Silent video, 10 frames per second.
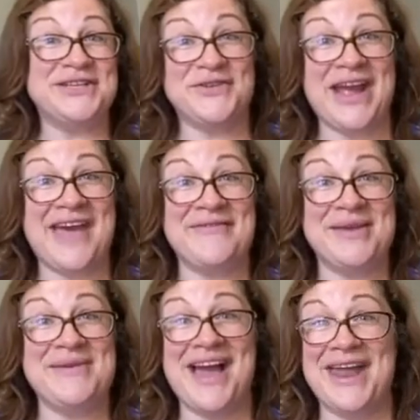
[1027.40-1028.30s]
for having
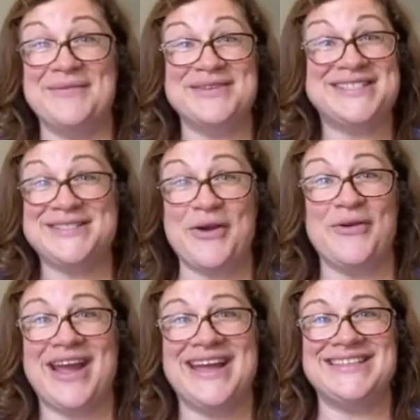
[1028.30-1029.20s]
me on. It was so
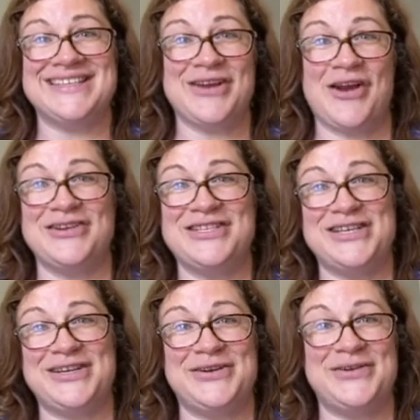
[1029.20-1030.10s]
great to talk to
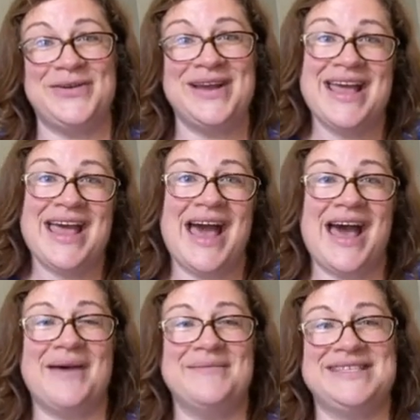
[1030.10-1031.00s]
you.
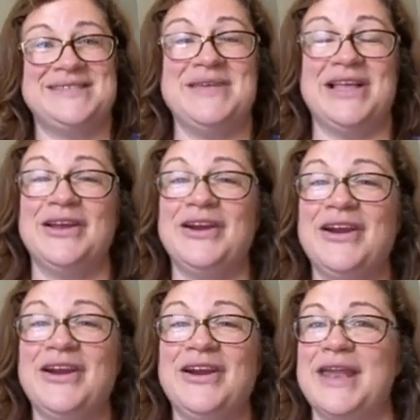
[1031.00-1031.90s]
Miller,
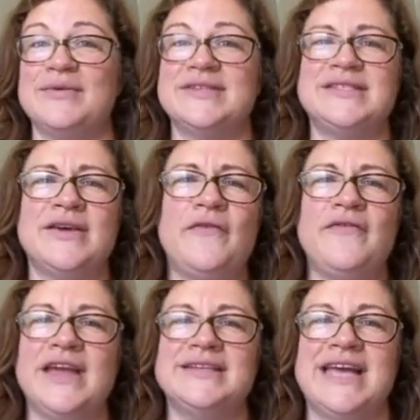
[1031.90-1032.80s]
and it was so
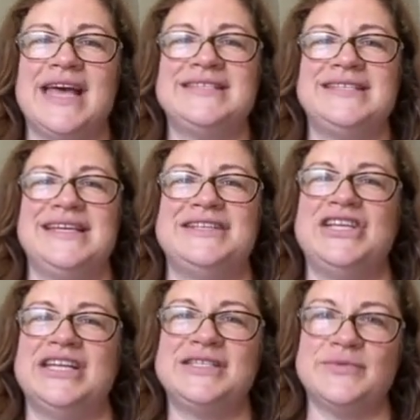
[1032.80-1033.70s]
fantastic to get a
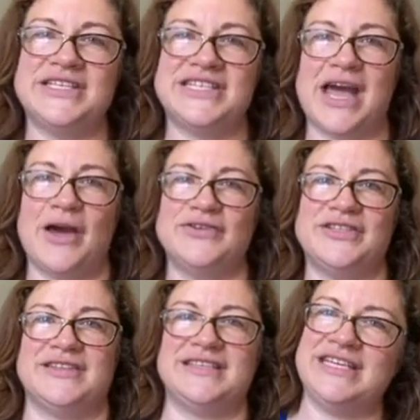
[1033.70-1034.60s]
chance to reach out
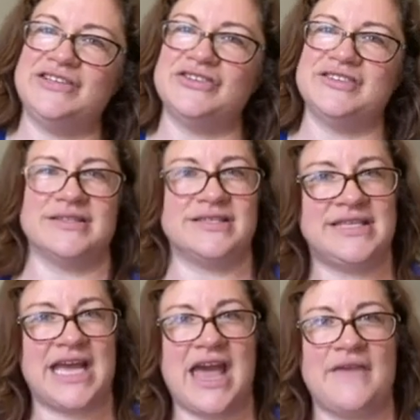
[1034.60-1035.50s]
to the teachers and the
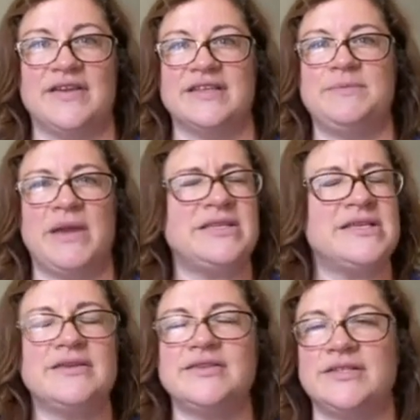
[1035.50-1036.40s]
staff, and especially
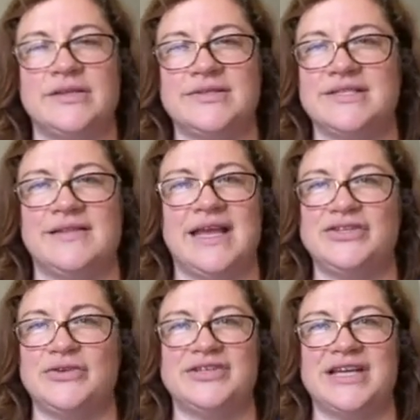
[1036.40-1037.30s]
those students at Lake
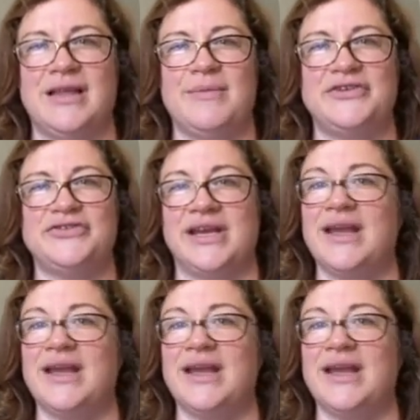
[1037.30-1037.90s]
George Elementary.